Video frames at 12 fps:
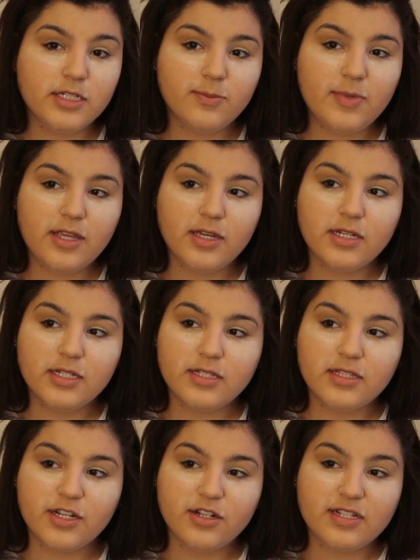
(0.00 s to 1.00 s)
it's
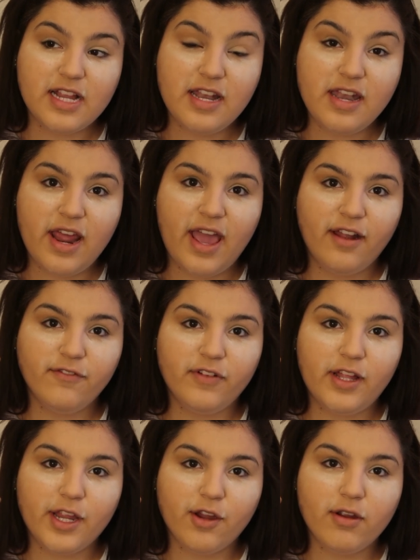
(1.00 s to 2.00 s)
because there is a gnat
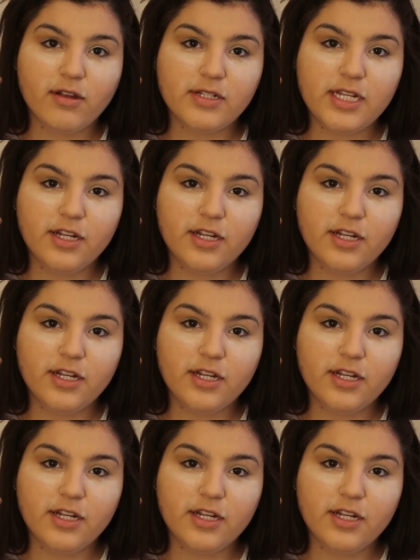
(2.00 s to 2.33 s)
flying around